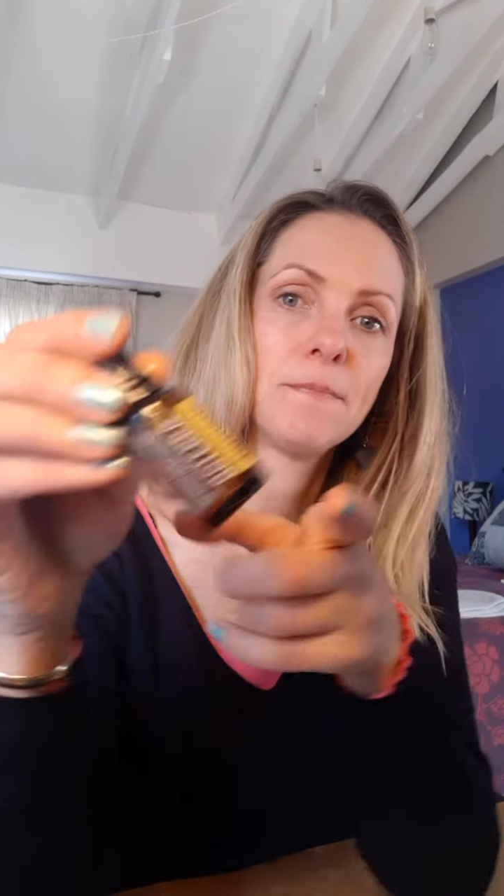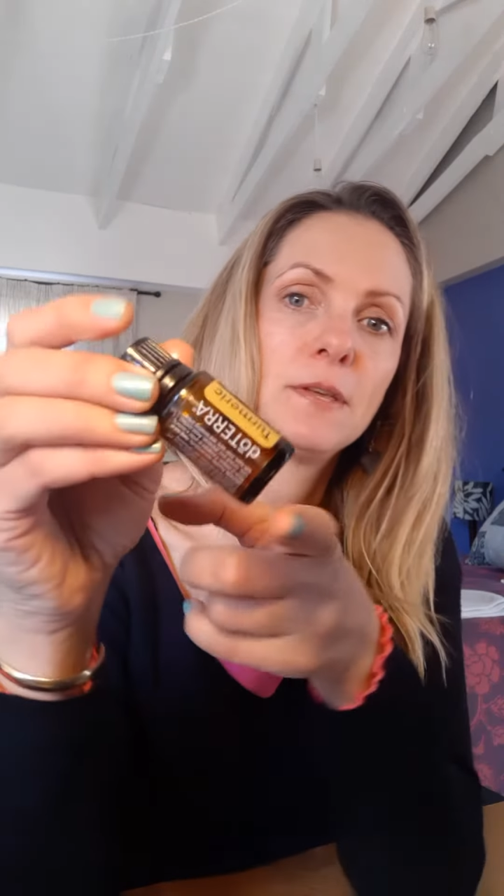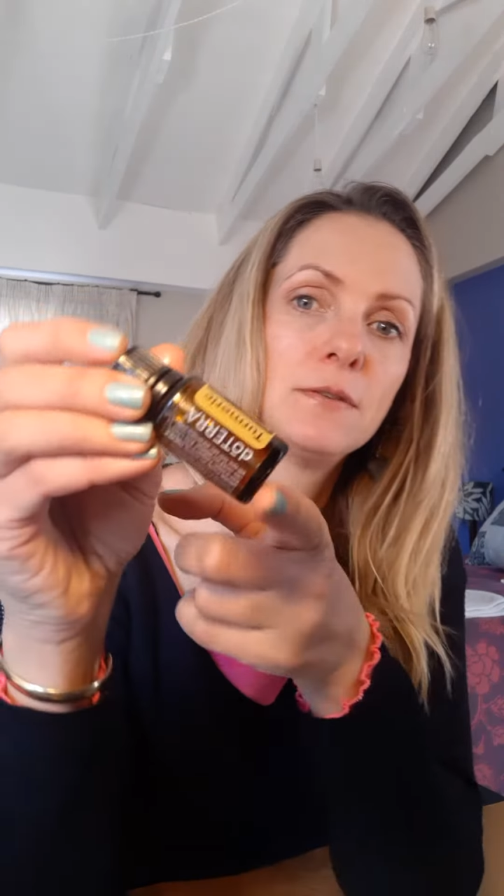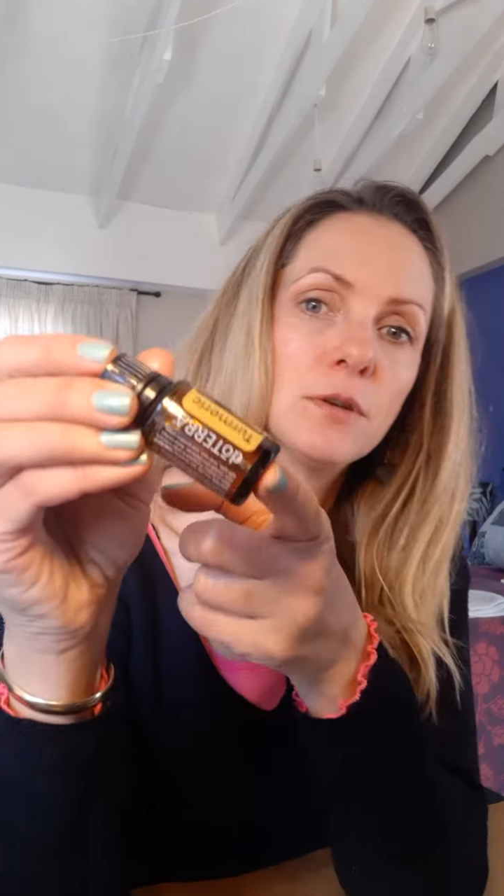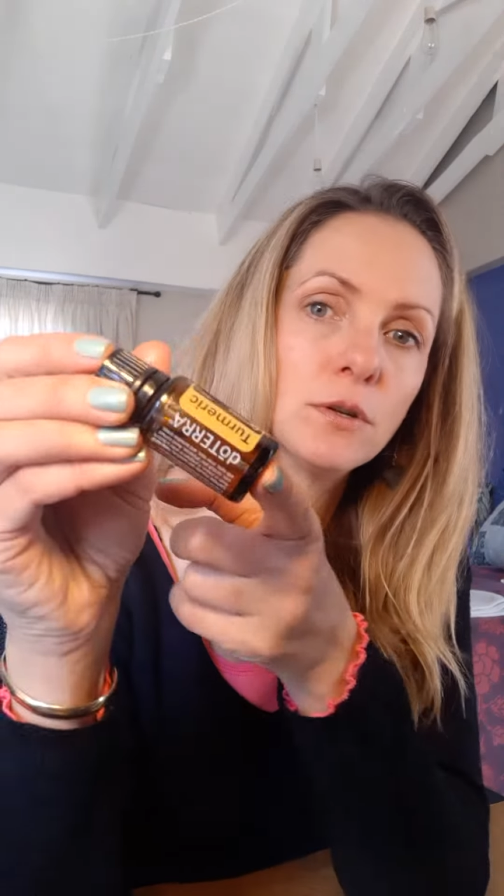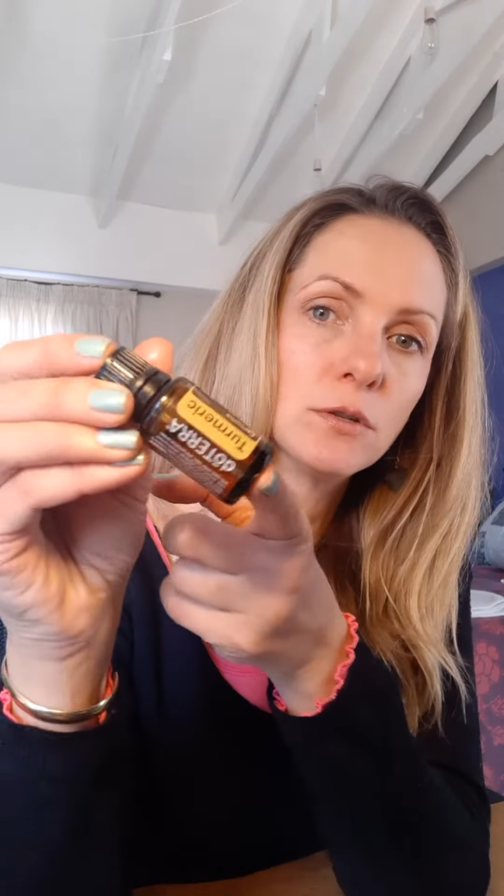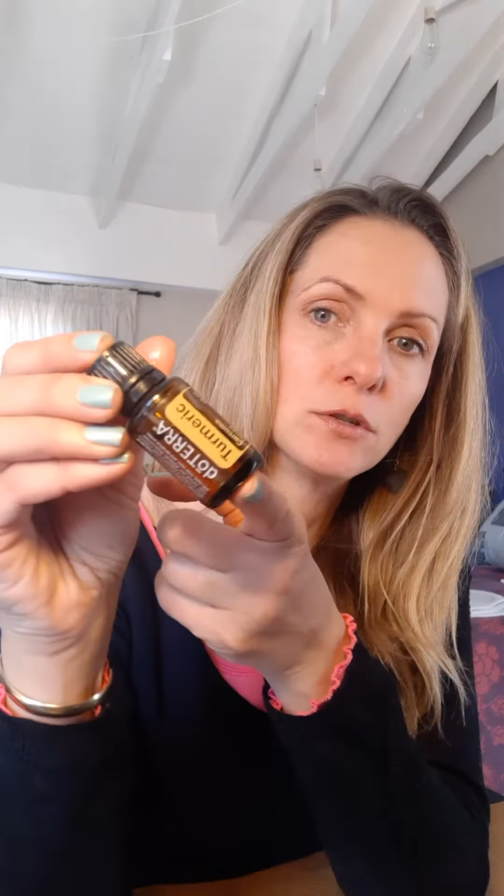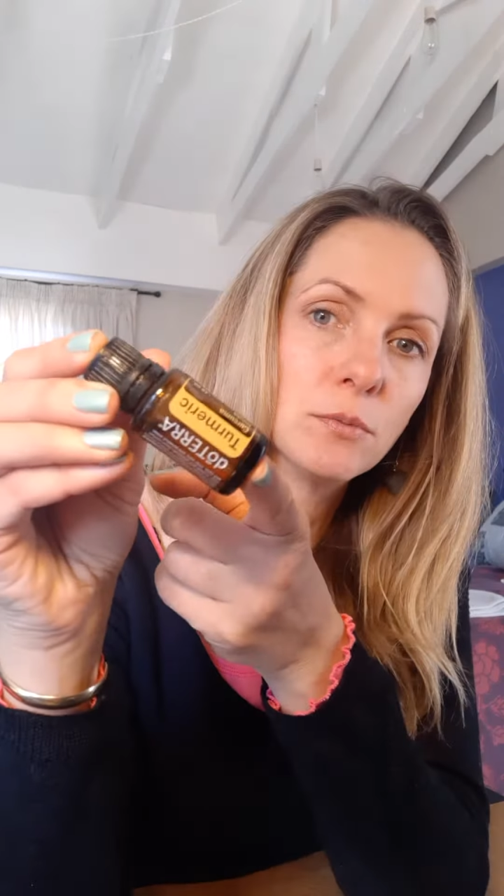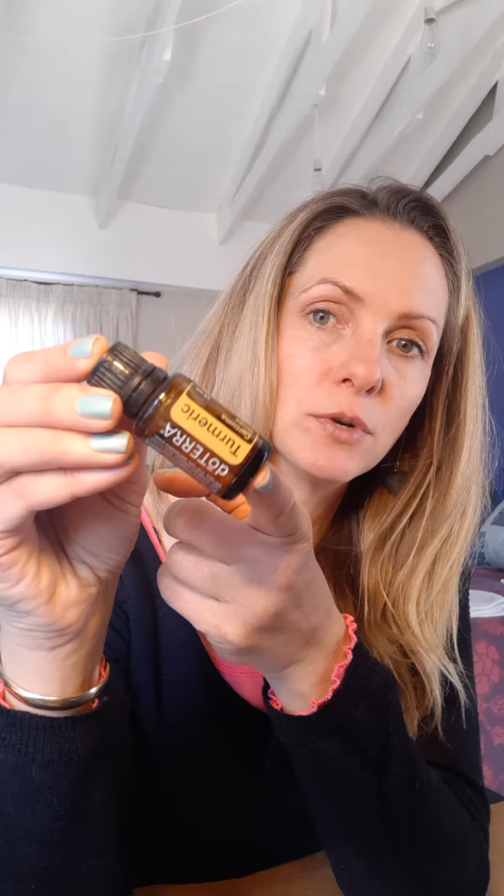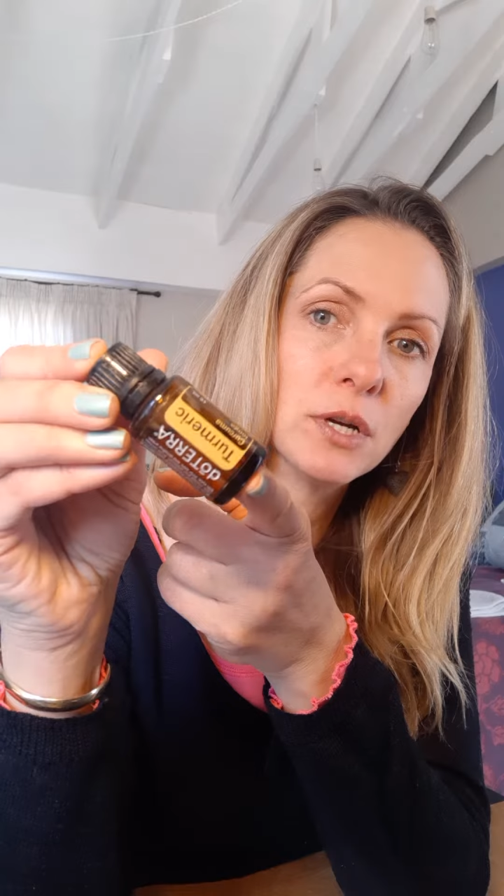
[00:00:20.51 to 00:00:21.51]
So
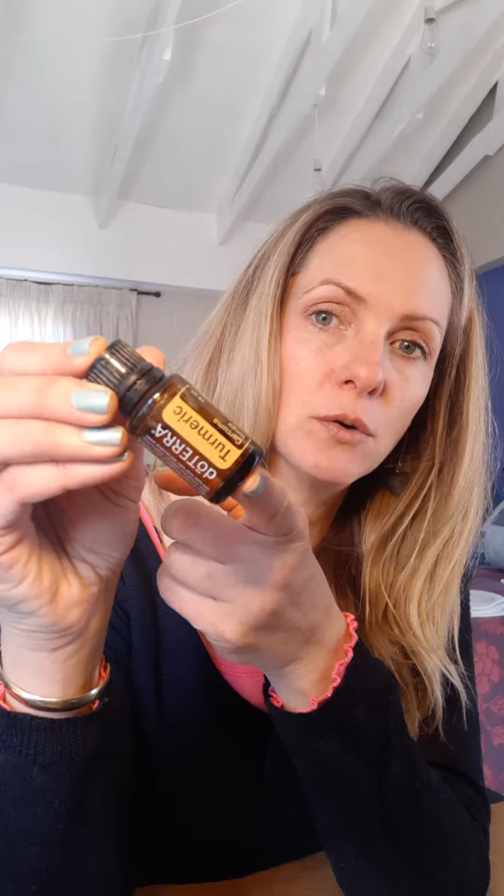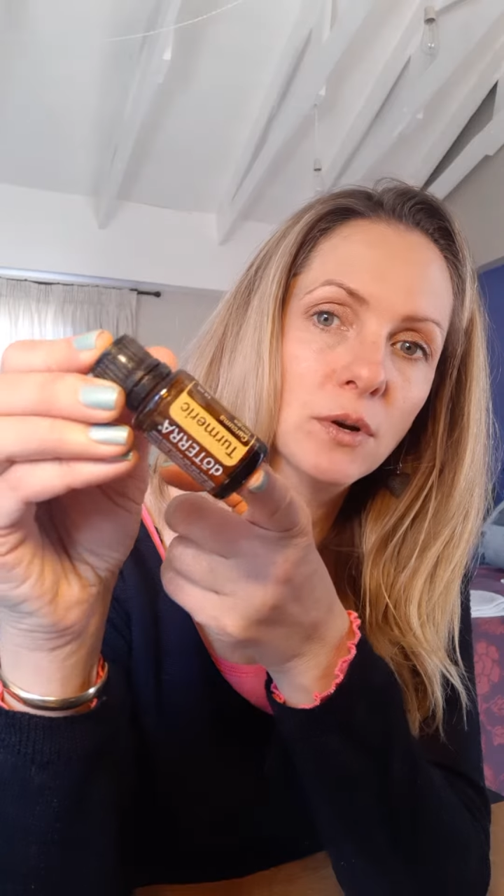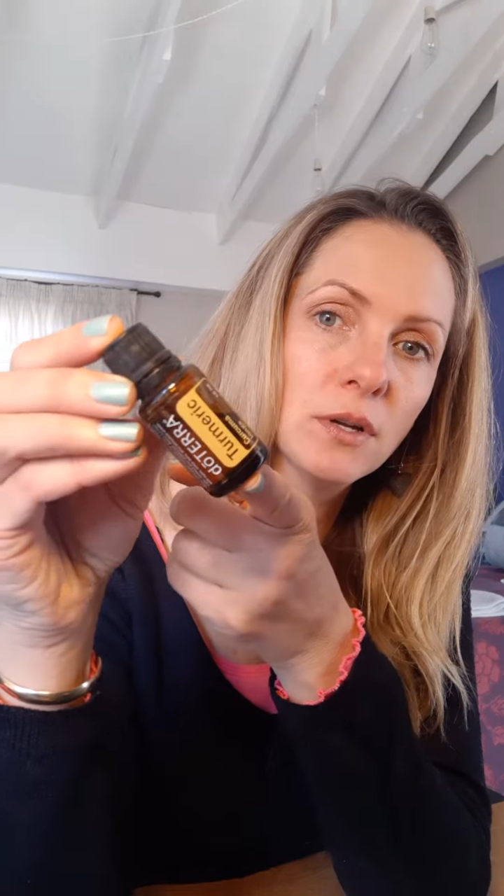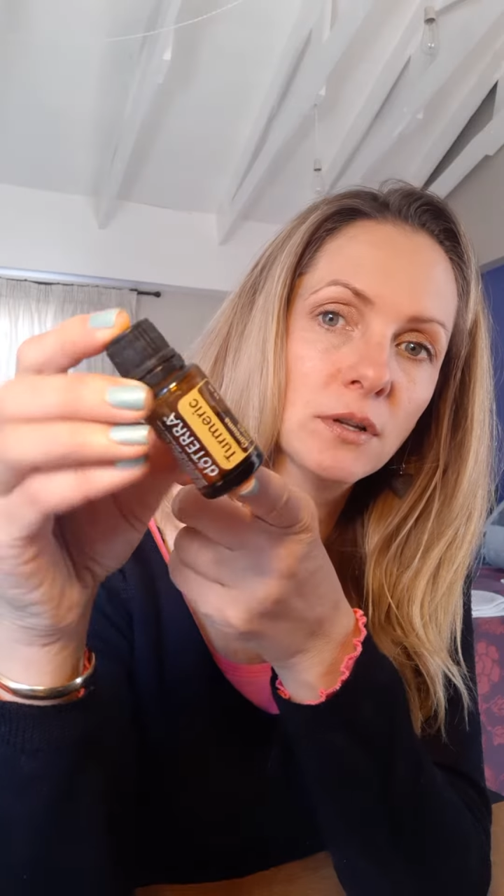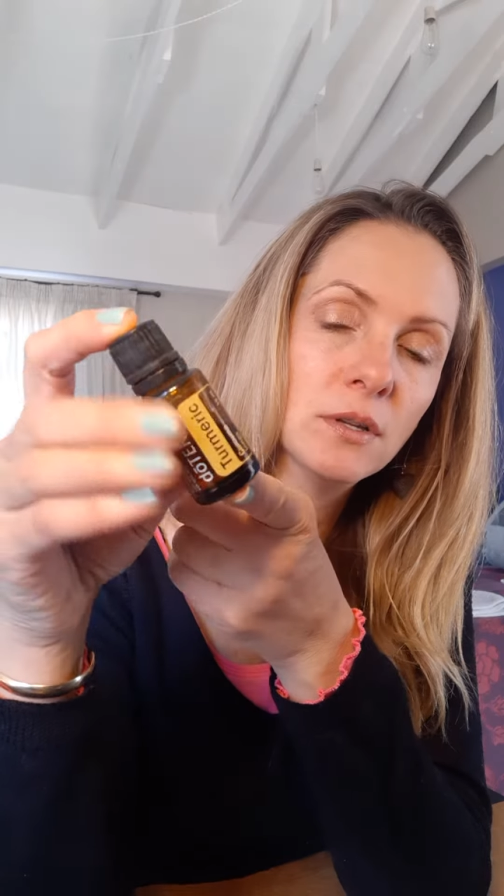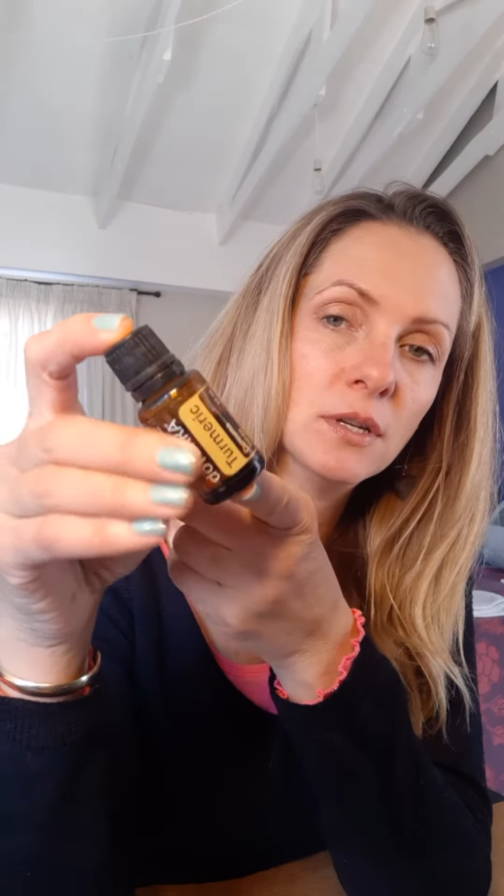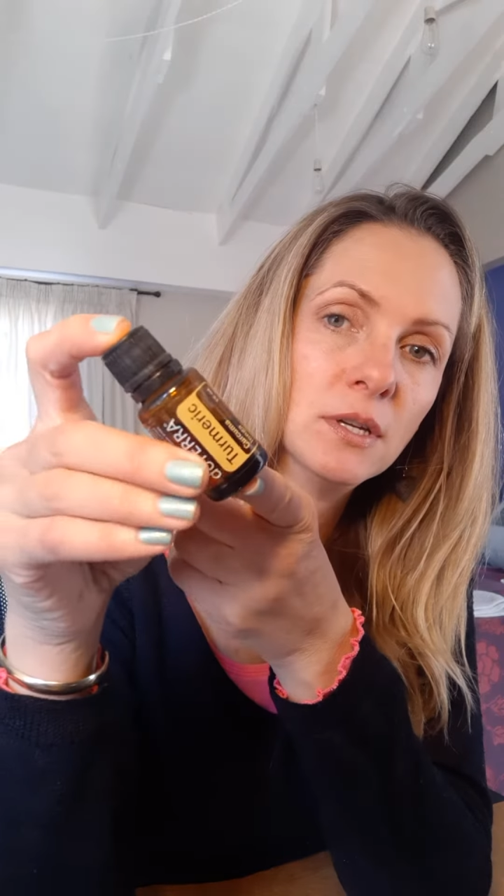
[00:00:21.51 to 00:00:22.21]
turmeric oil